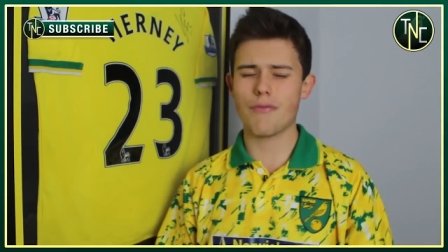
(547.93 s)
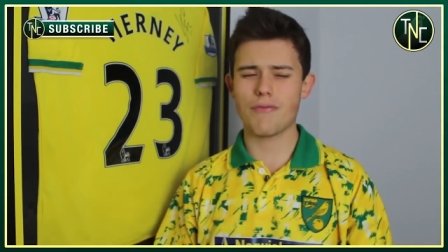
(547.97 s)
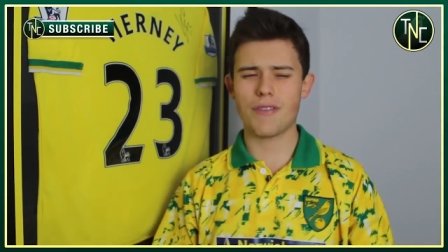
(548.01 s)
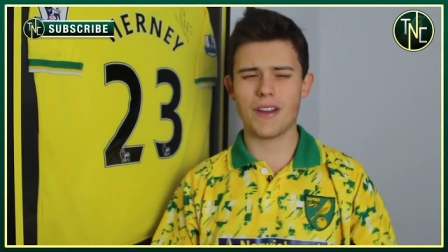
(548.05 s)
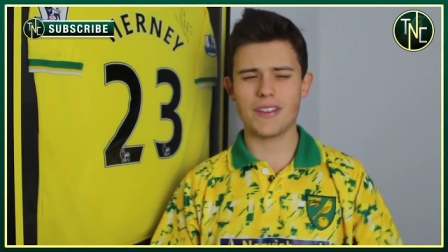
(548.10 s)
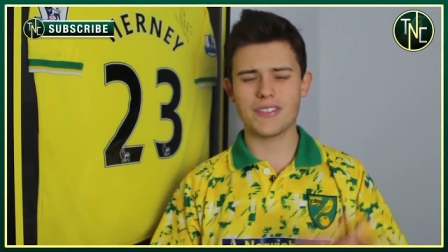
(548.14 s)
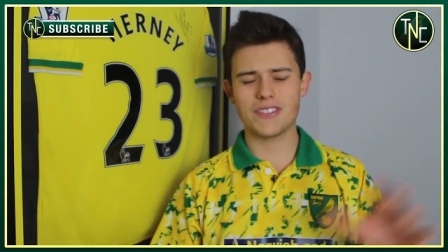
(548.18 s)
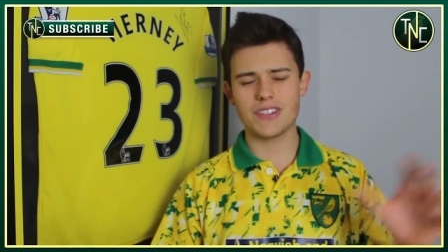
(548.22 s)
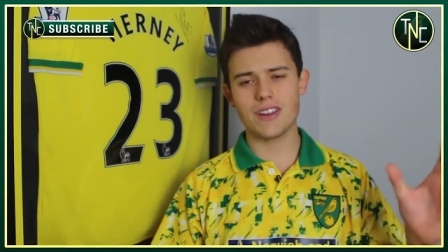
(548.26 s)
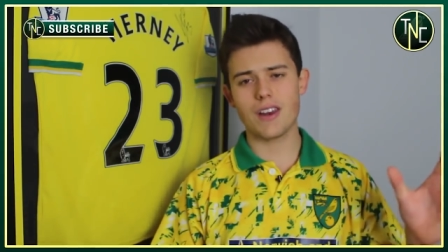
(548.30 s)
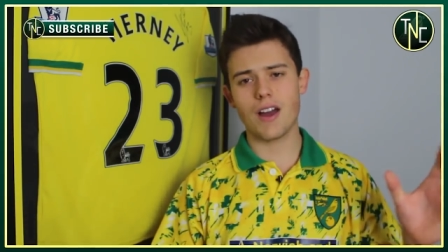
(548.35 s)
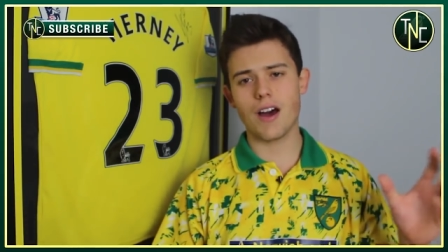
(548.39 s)

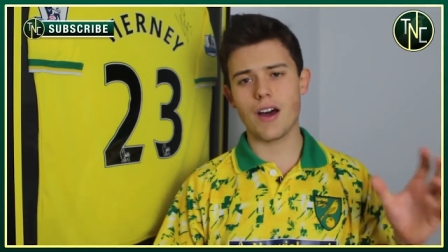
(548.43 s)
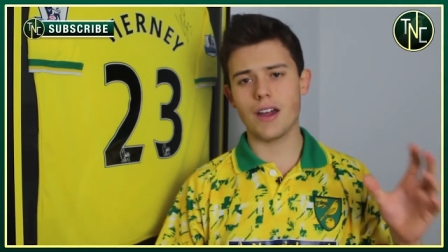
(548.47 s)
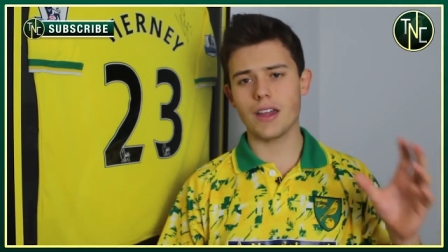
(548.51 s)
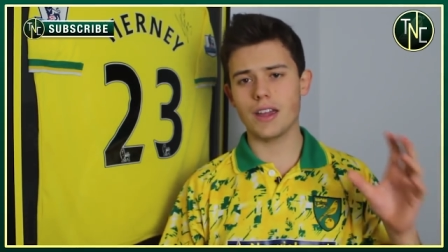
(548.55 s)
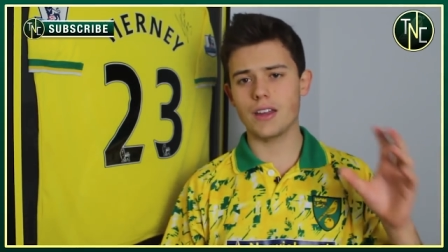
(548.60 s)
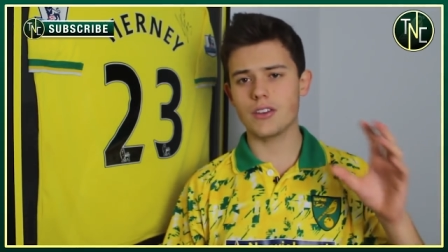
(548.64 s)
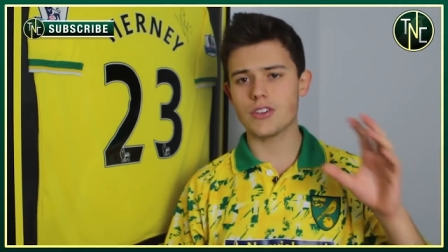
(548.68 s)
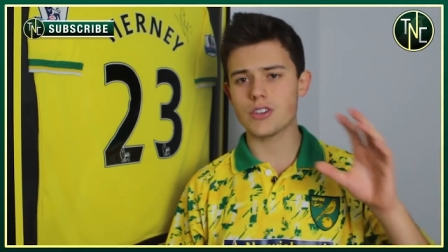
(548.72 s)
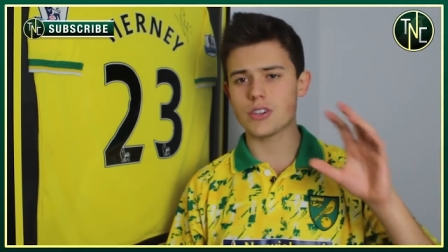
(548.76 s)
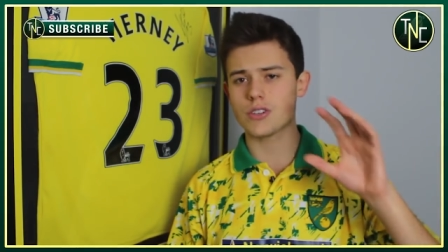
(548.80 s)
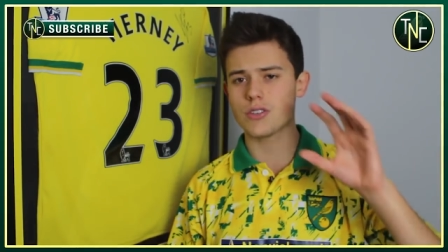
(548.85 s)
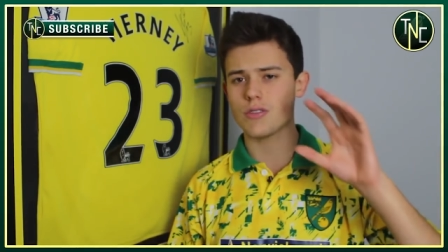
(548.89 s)
fancy light,
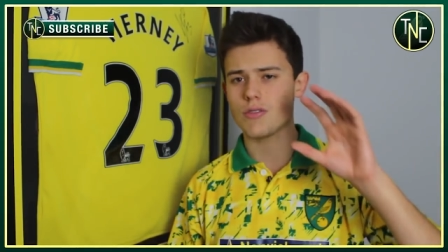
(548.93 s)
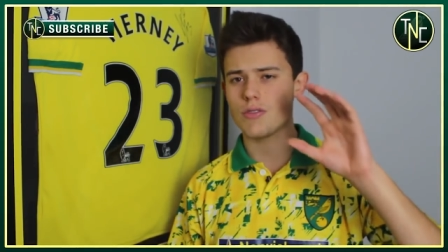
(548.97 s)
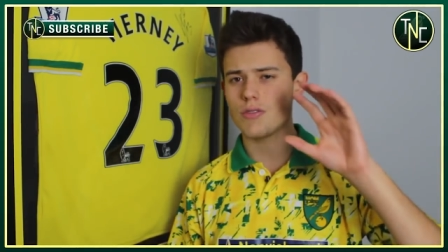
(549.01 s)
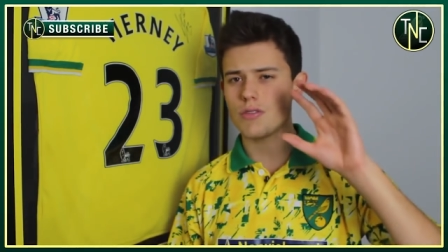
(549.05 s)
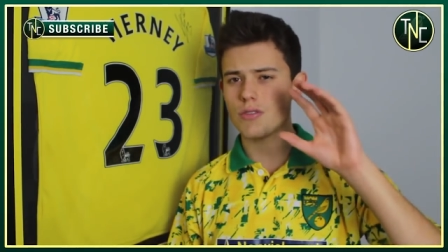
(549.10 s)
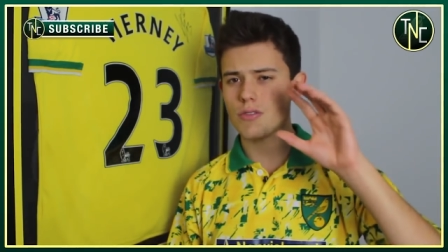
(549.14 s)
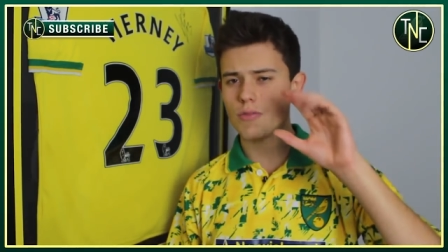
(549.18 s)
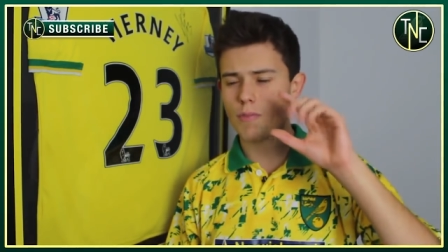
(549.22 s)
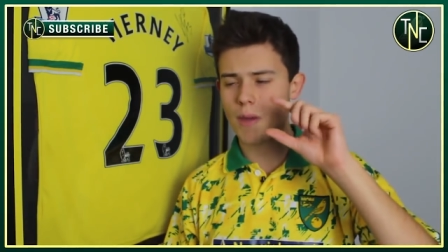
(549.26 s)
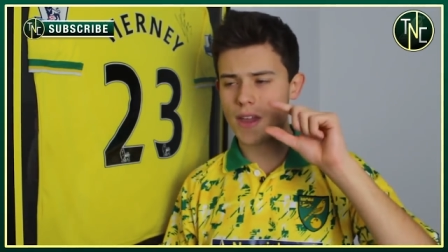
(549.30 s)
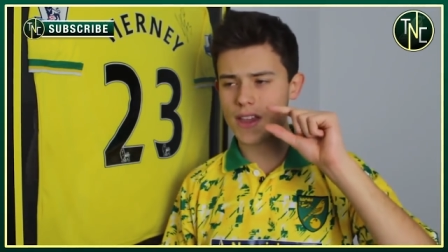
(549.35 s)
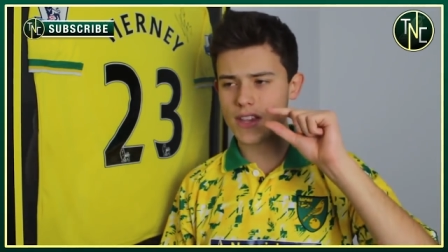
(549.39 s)
and just
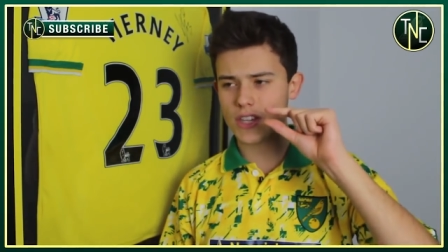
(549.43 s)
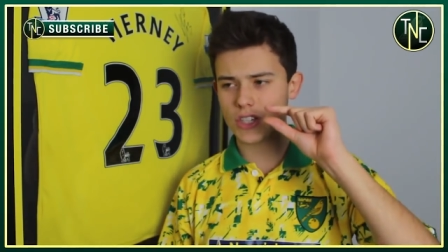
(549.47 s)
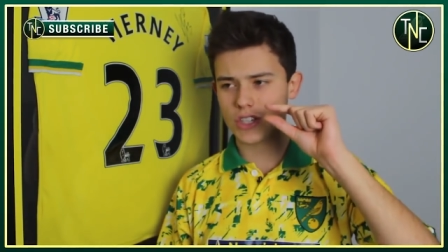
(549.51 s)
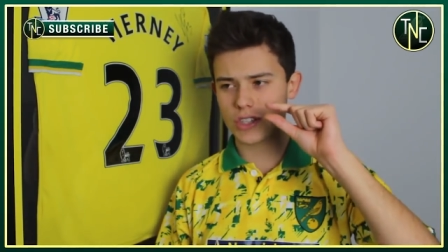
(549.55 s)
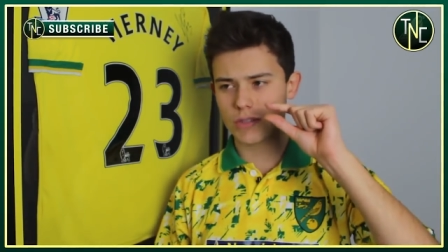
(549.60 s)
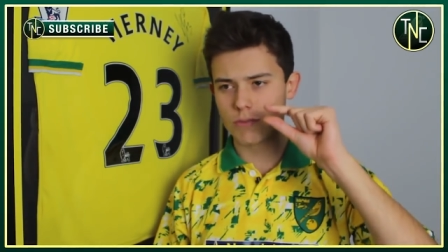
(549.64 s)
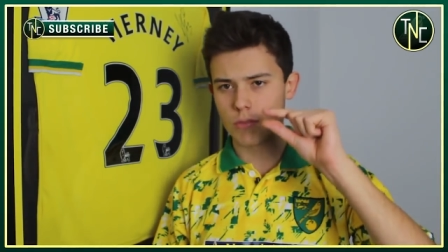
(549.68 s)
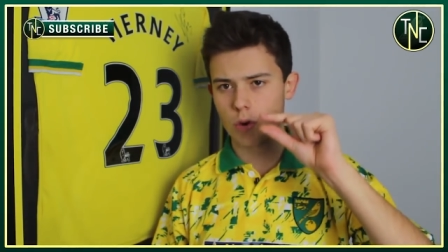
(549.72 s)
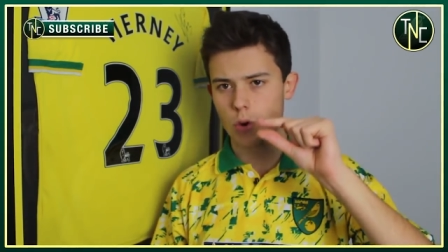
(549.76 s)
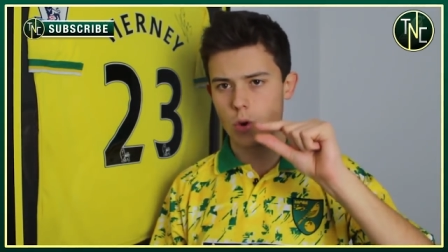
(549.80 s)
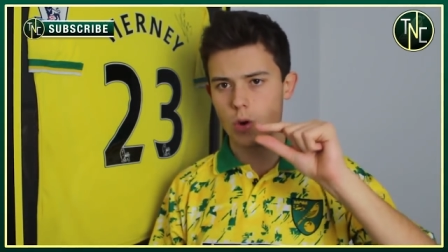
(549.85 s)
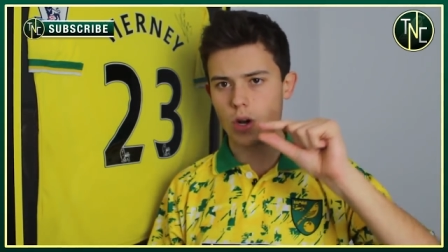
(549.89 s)
make
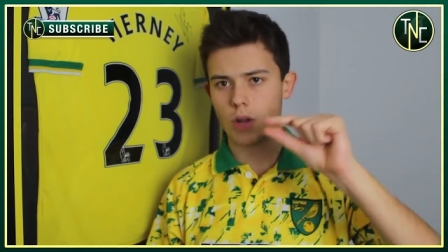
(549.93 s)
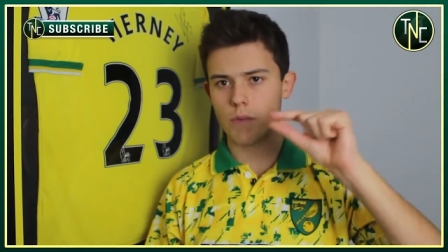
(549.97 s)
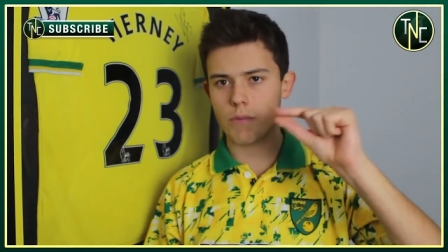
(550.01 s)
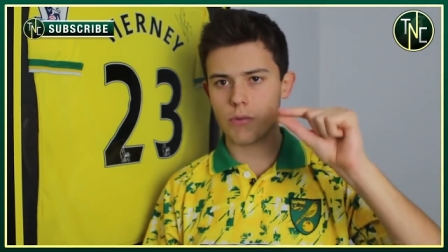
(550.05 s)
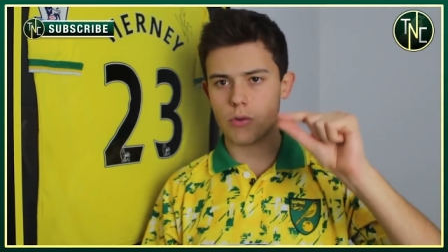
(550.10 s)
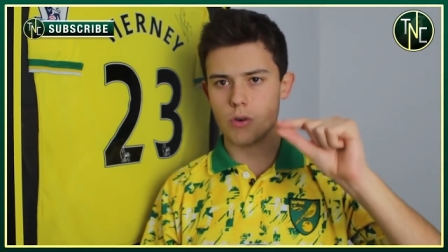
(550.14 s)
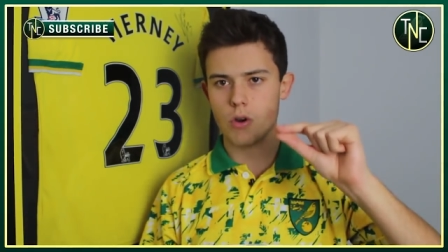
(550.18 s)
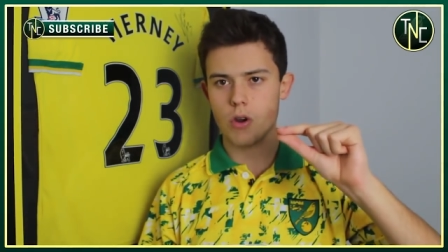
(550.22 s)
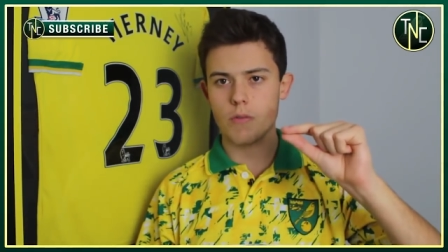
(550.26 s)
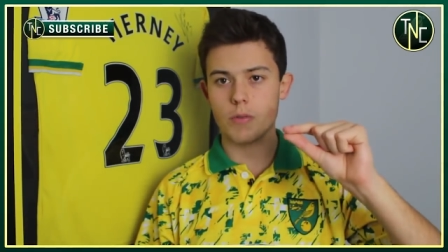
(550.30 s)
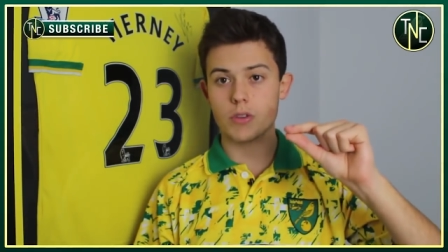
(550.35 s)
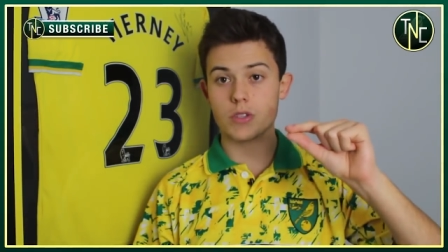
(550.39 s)
small
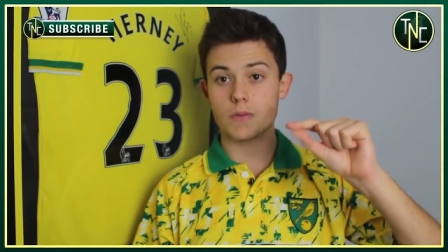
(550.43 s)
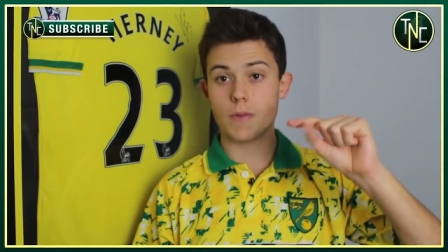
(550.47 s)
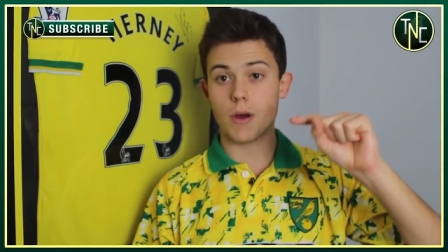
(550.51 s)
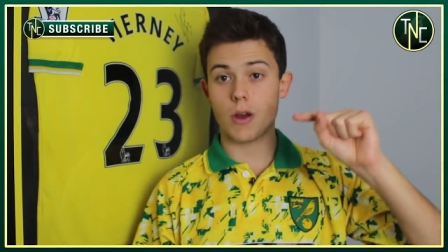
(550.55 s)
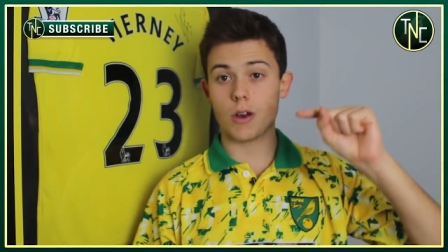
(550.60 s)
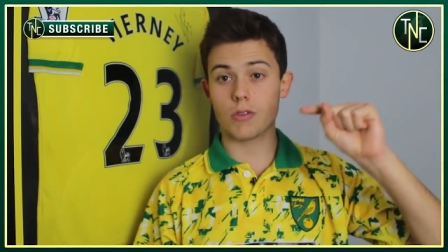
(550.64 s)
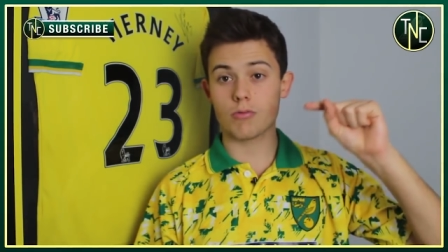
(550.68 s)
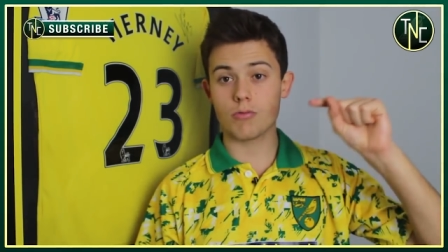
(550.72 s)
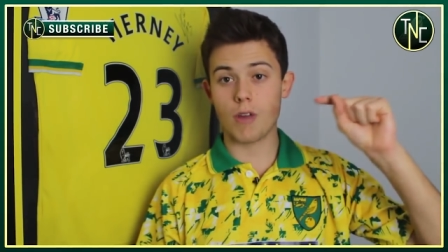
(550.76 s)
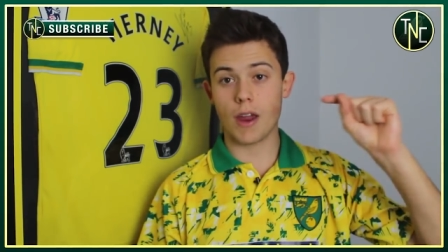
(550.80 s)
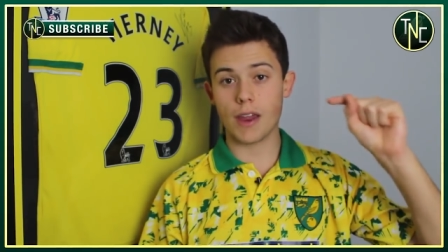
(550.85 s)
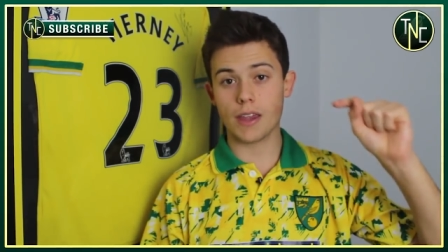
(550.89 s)
improvements but
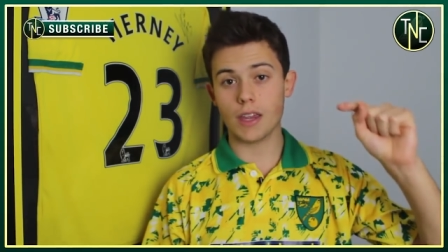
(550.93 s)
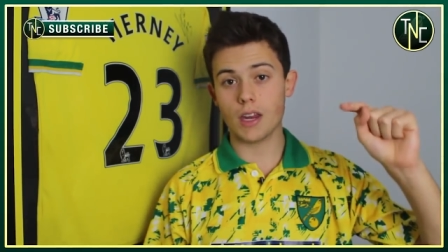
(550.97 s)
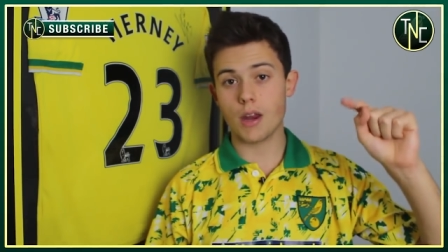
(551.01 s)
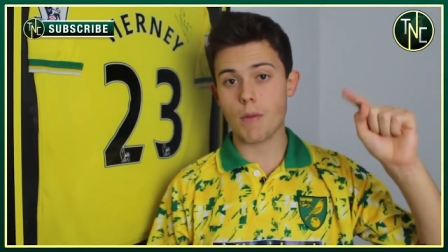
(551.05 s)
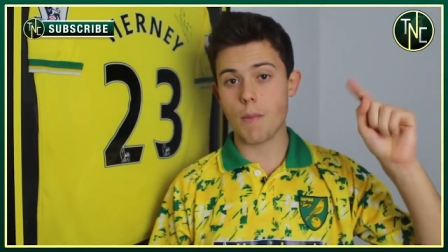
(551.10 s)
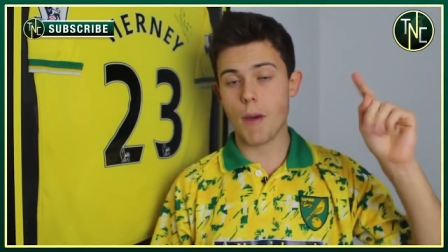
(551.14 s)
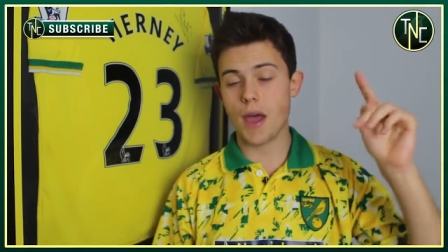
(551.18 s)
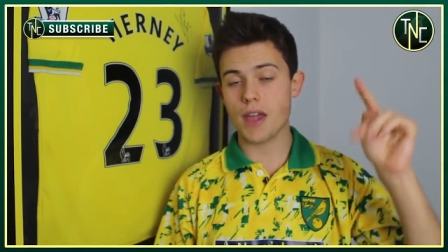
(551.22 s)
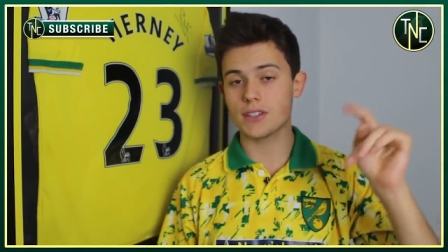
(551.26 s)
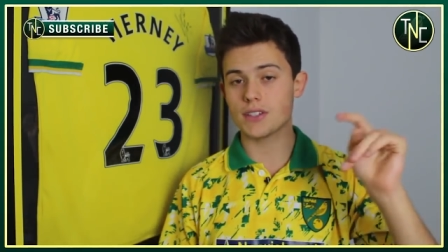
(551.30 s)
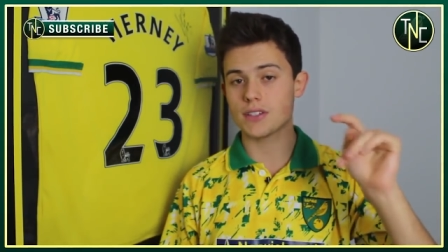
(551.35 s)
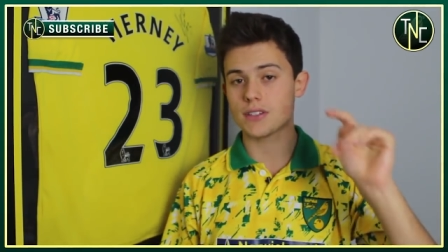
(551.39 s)
on a regular
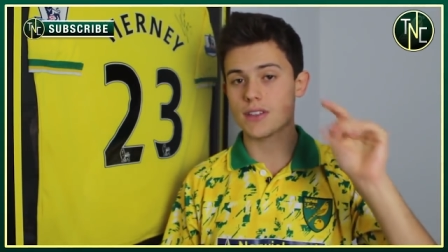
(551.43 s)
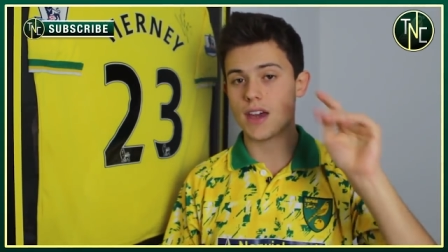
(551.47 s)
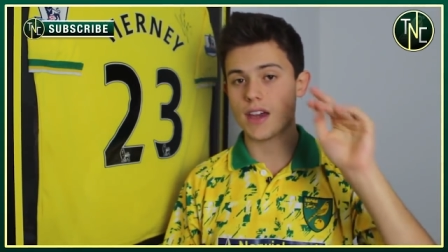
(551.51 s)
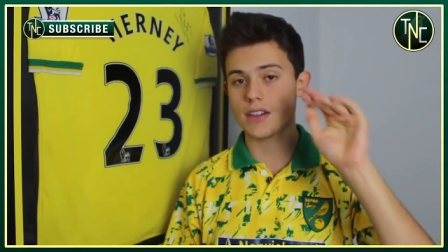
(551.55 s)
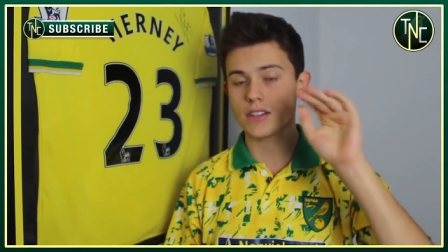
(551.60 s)
basis.